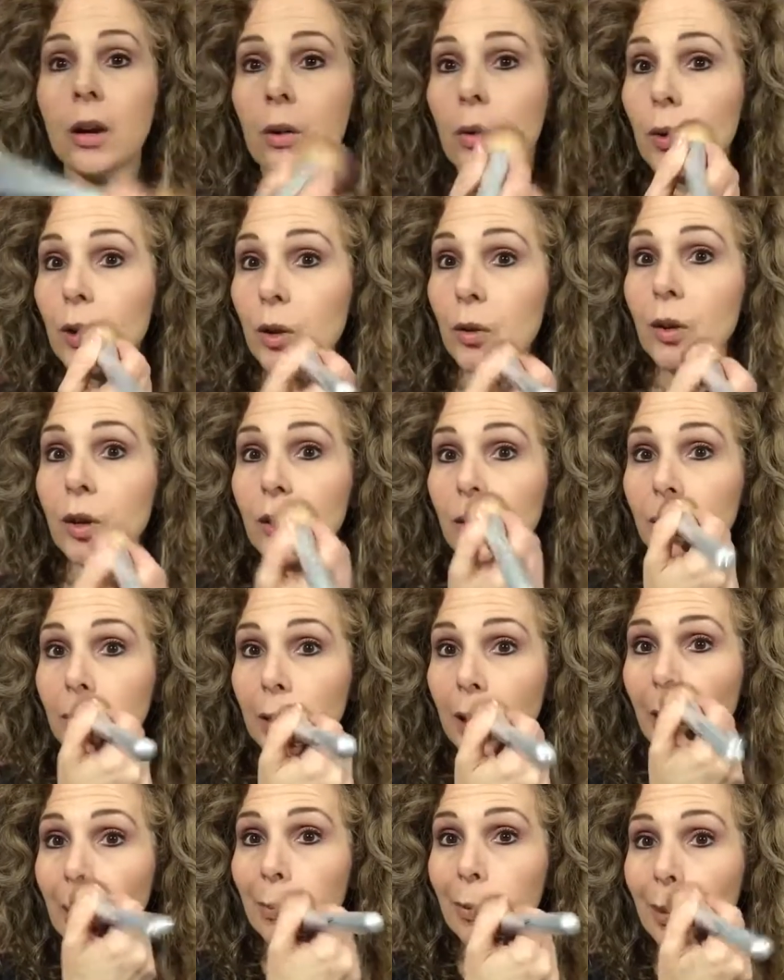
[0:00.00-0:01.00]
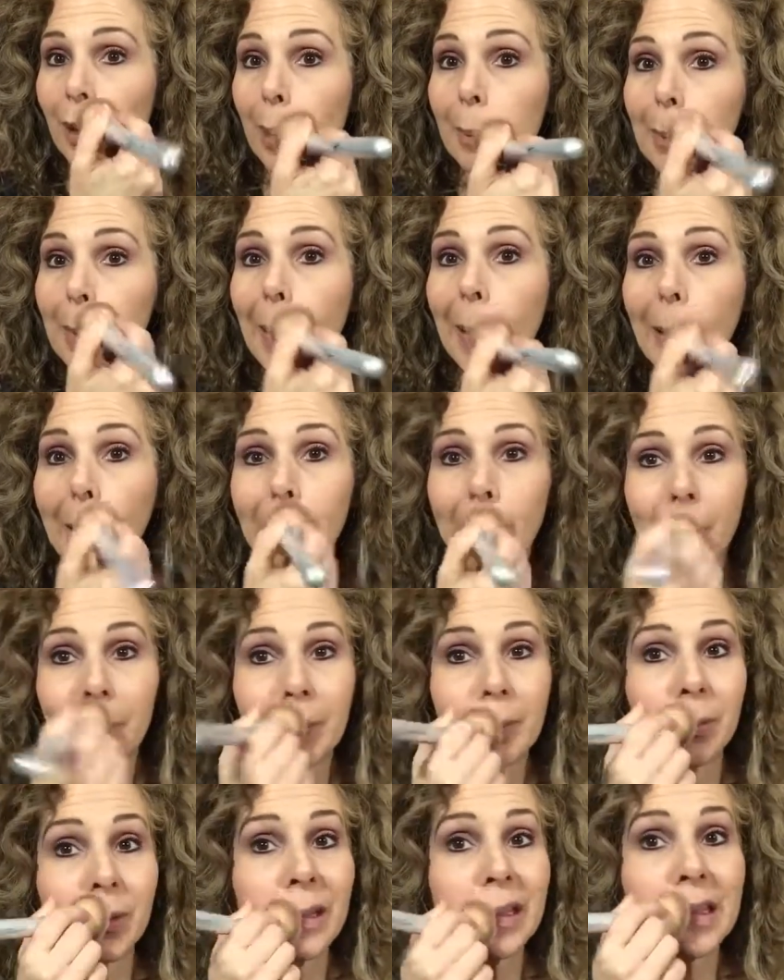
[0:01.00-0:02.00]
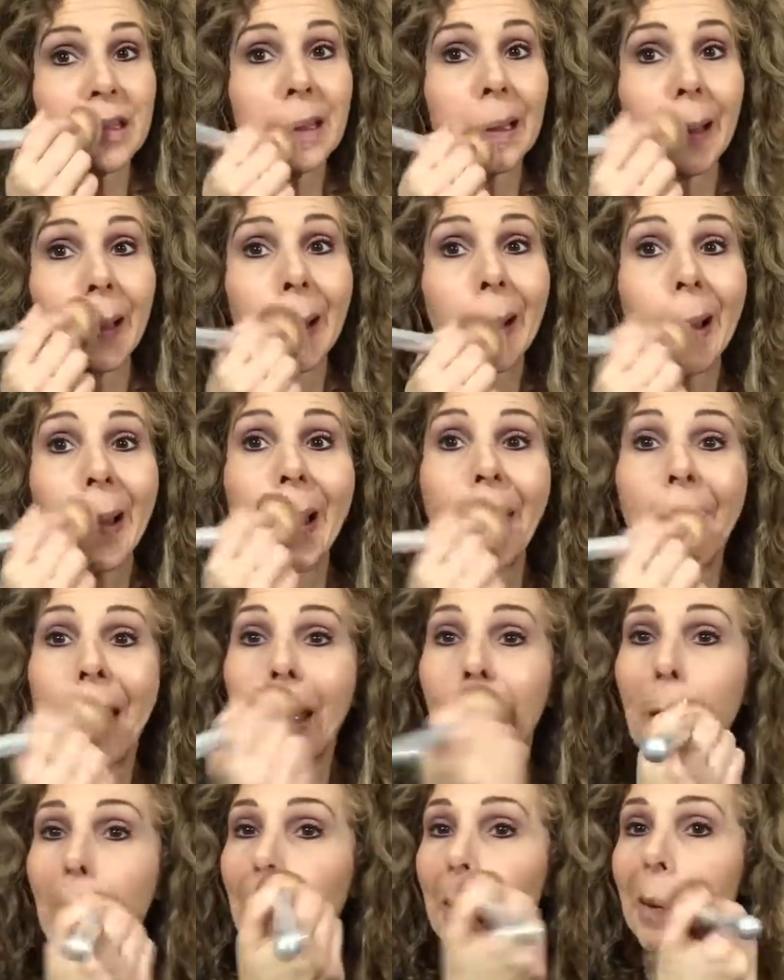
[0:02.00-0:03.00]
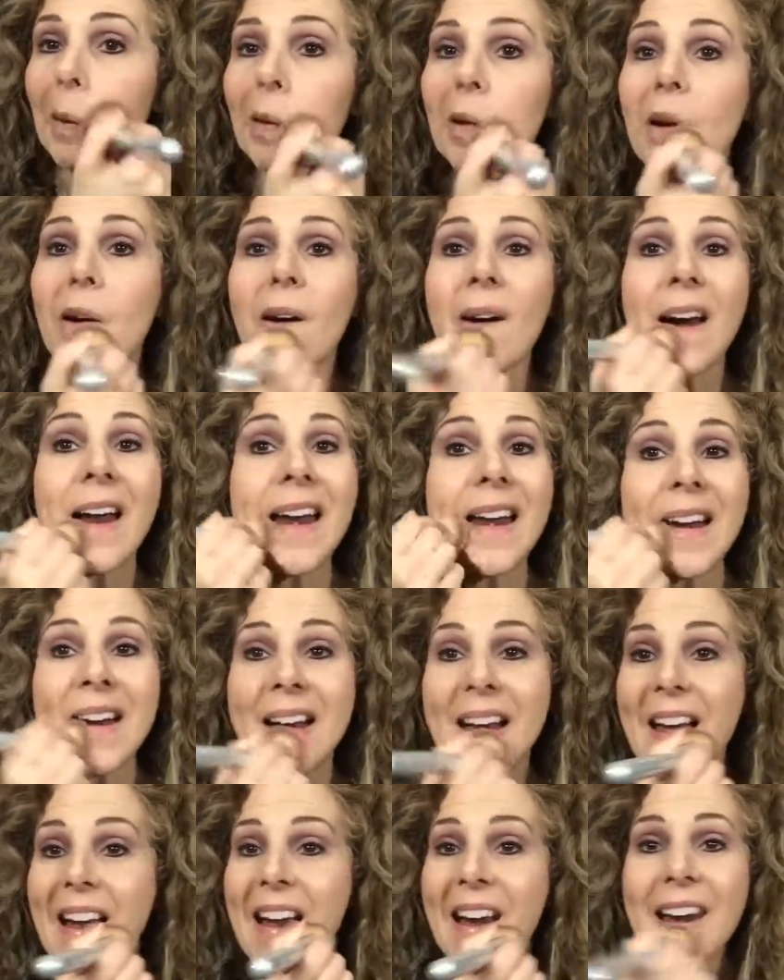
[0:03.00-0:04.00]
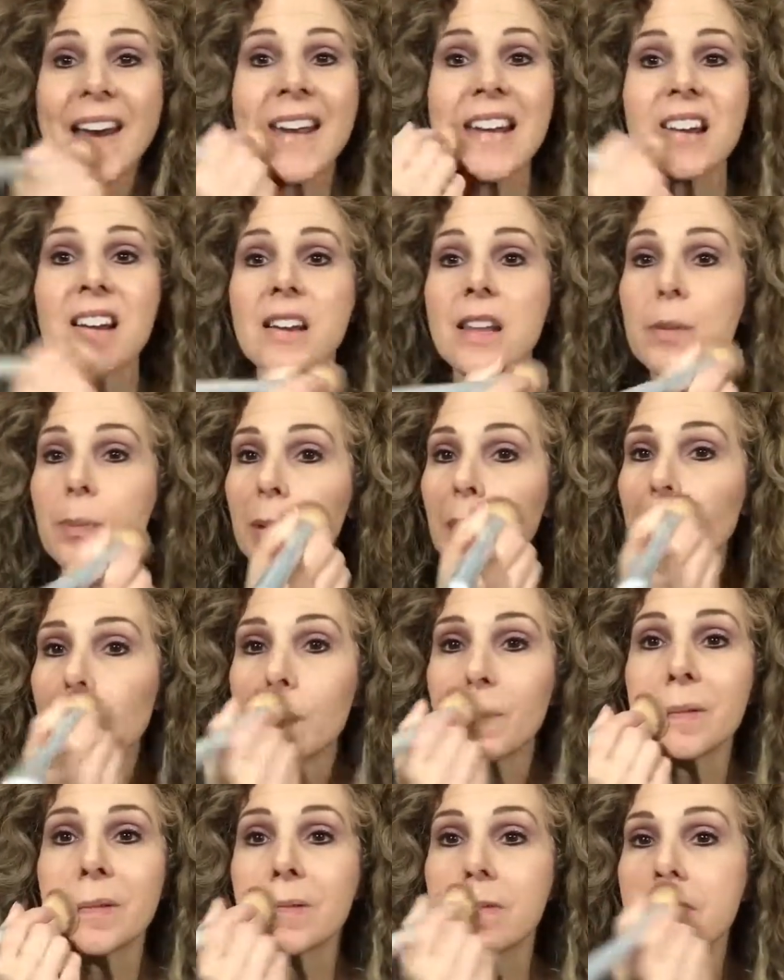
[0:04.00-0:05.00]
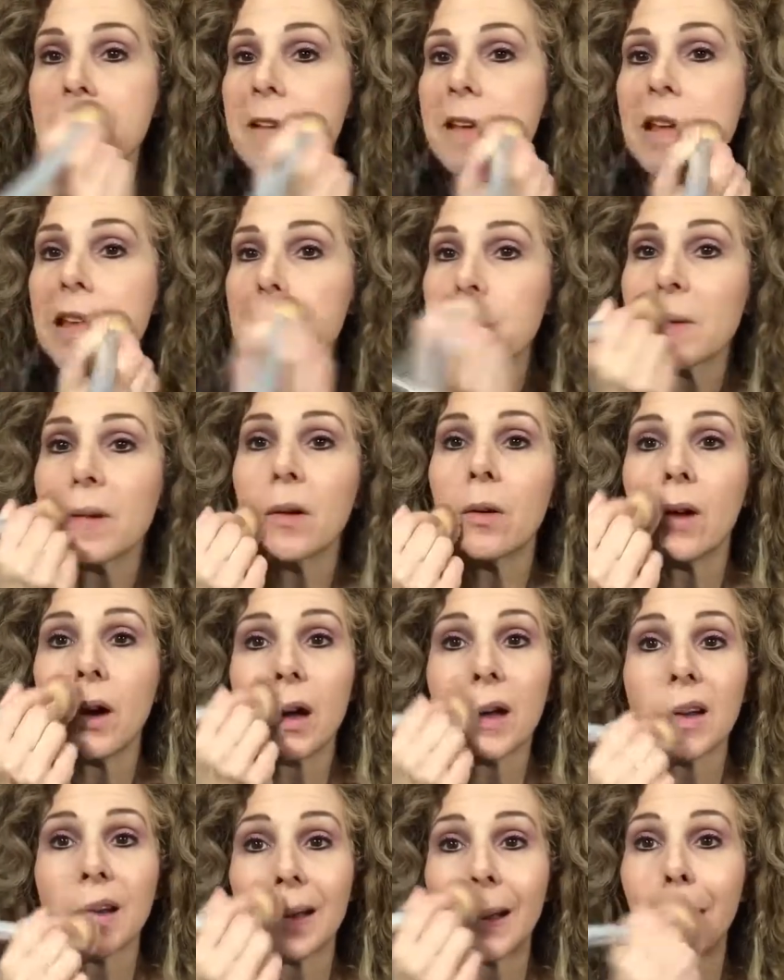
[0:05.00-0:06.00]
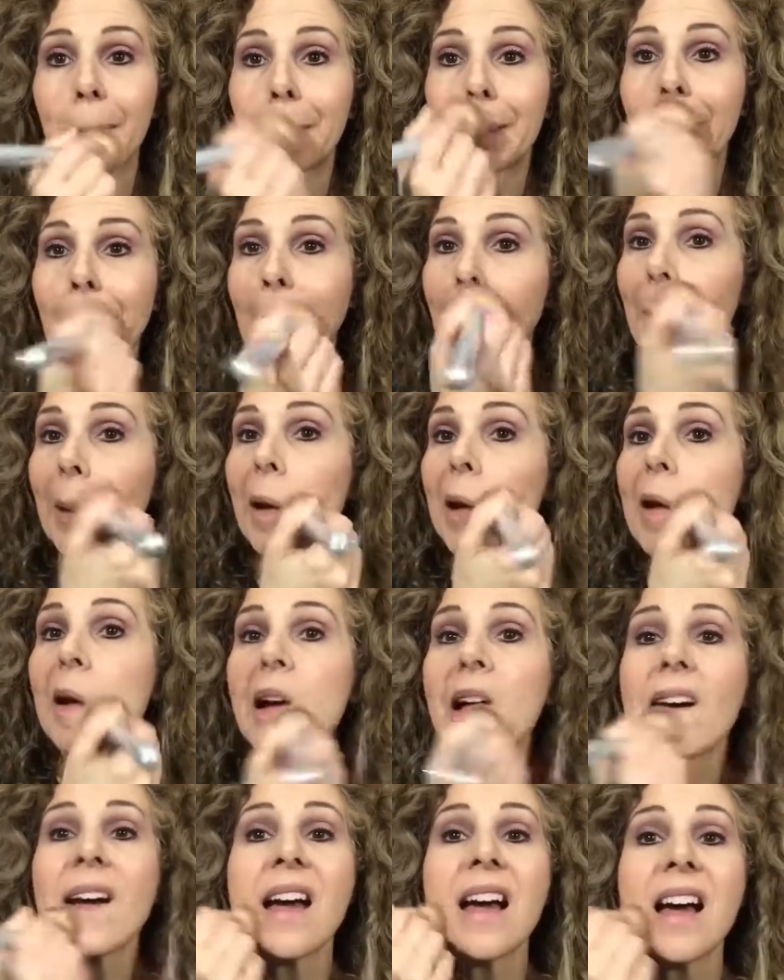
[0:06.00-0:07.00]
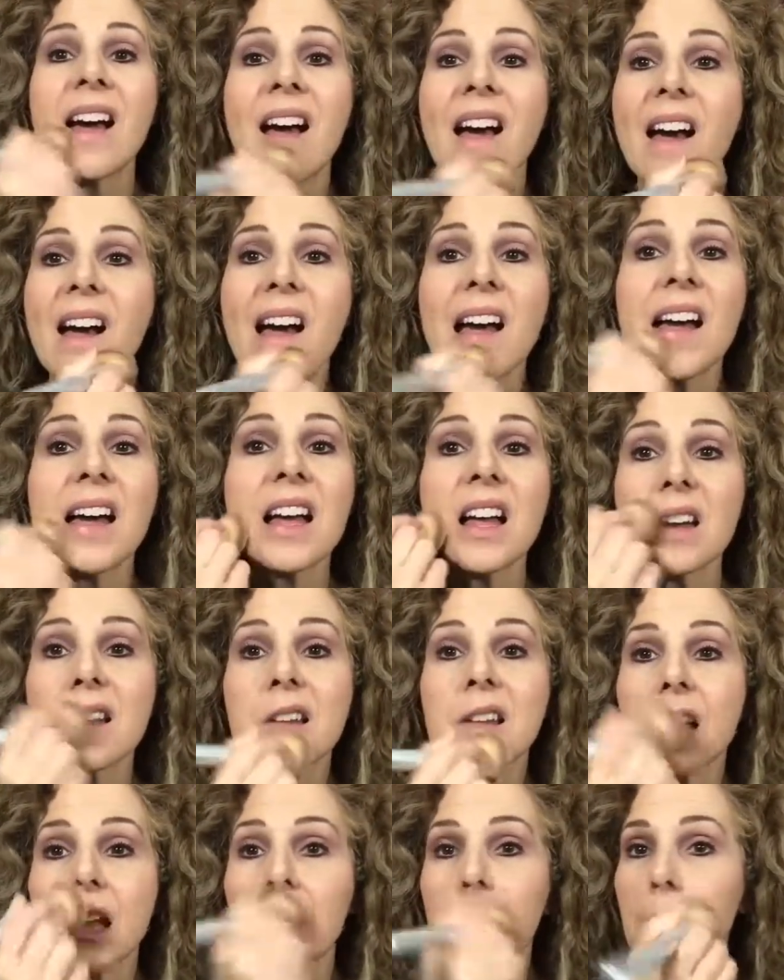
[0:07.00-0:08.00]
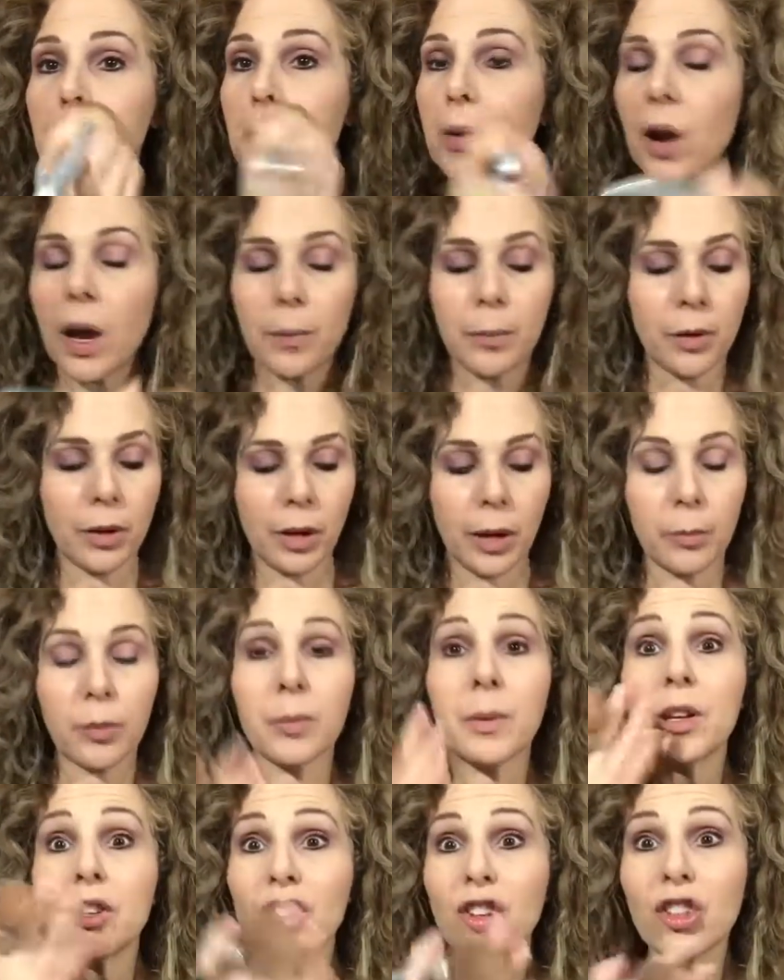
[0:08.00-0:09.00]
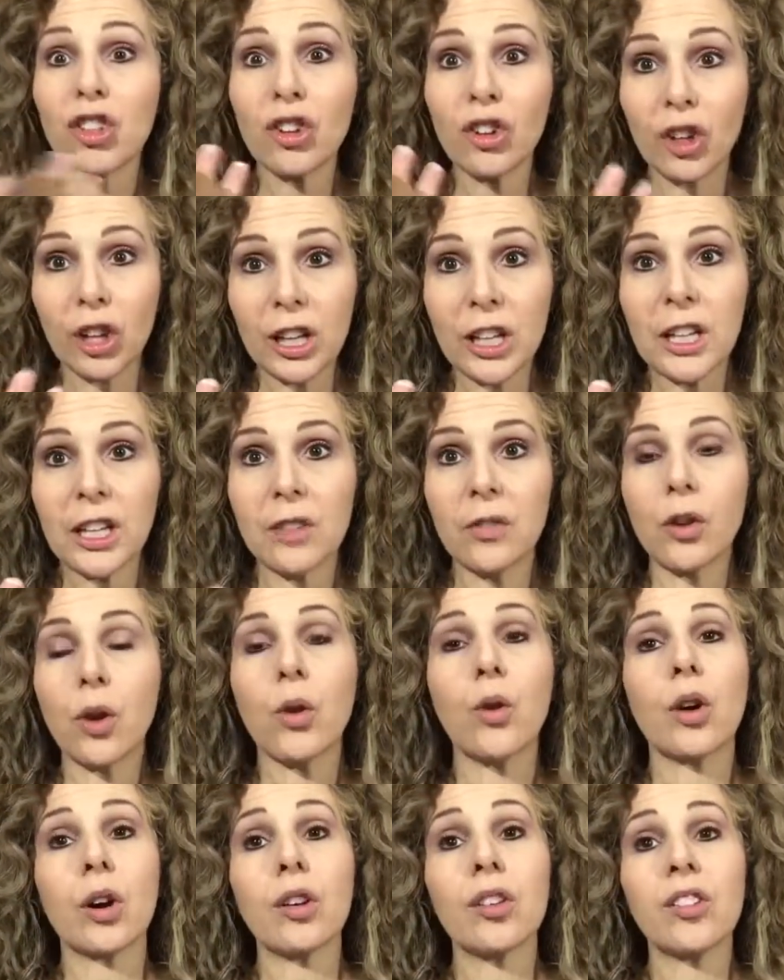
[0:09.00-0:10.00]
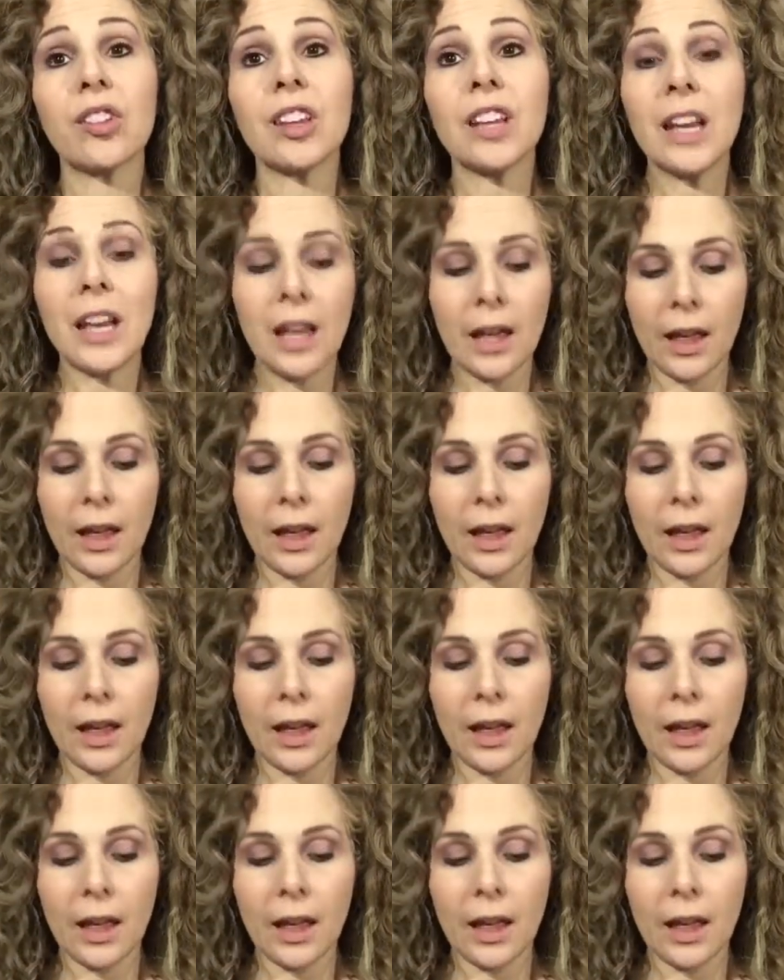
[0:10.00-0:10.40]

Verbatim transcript: or you can use Cover Up if you have some concealer, and just go right around your lip line. You can even go on your lips to kind of prime your lips. Make sure they're clean, of course.